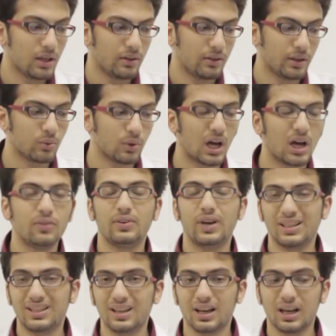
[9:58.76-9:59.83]
Then we have
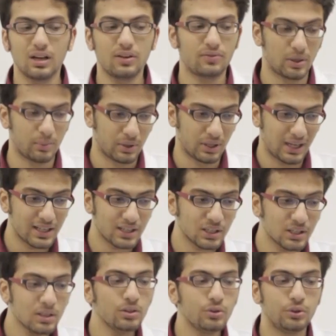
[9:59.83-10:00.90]
atrial
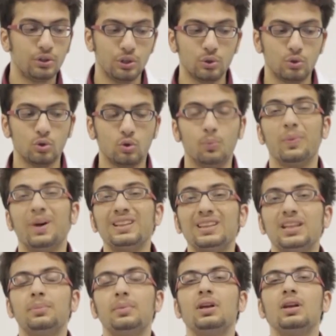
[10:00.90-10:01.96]
fibrillation due to
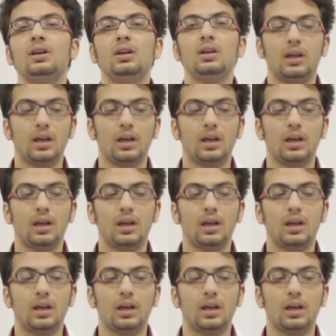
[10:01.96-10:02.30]
multiple